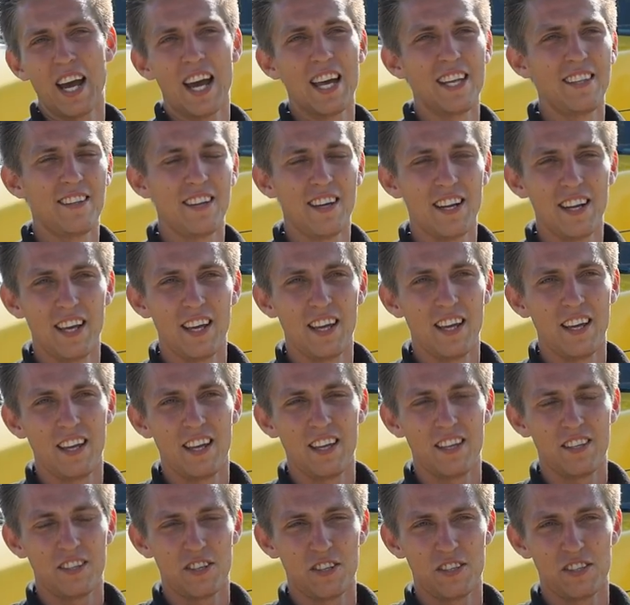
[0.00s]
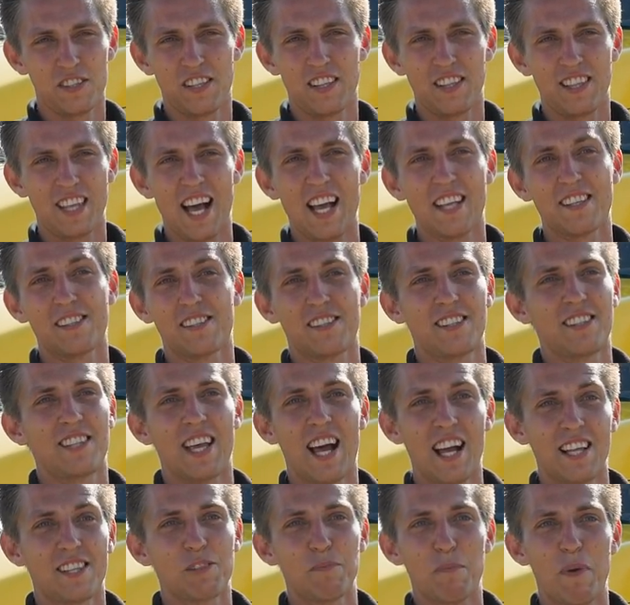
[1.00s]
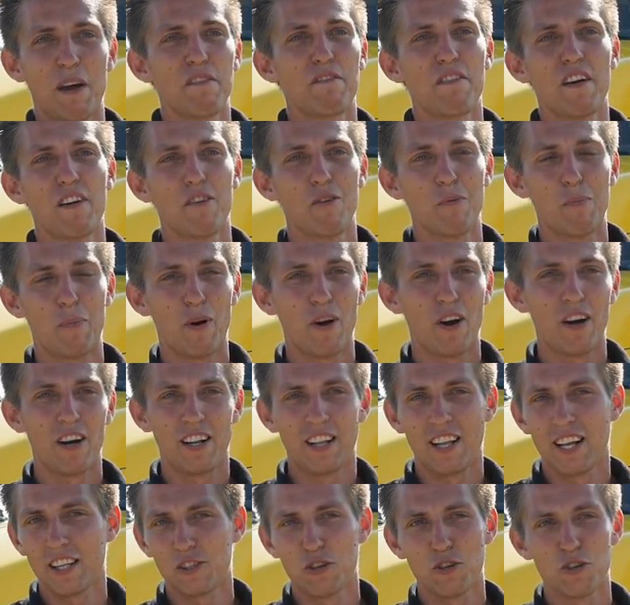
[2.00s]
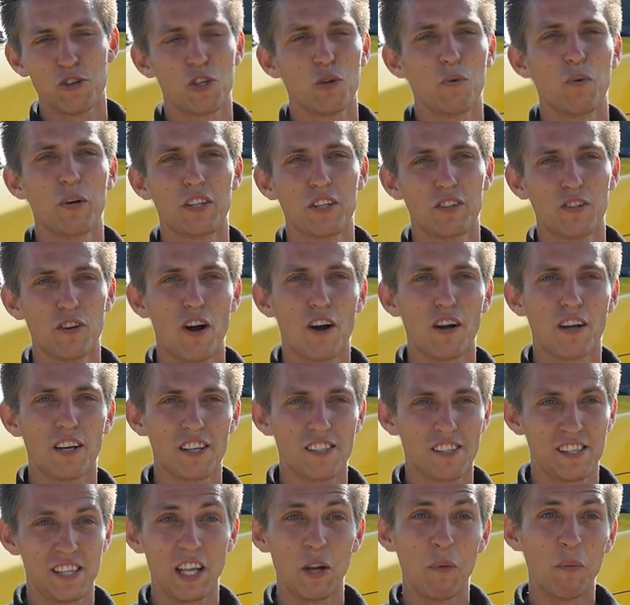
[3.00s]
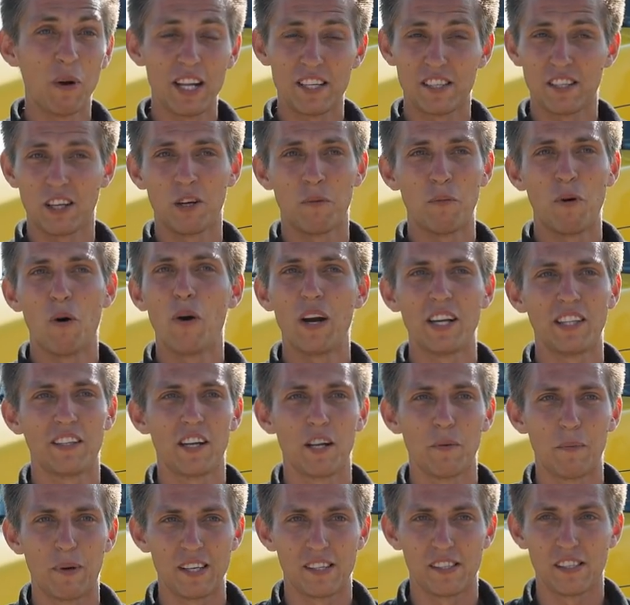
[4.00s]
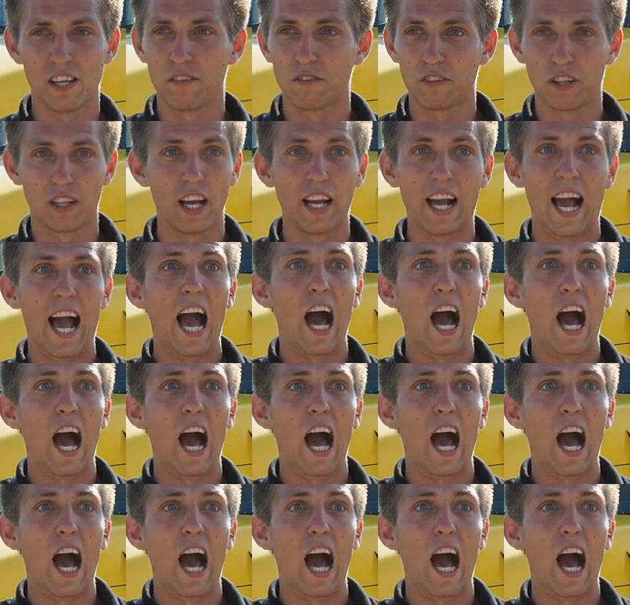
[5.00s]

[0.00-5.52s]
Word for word: way I did it, it's just, that's that's my favorite part, and that's usually what the talk is. And then when I tell them, oh, I did it myself, they're like,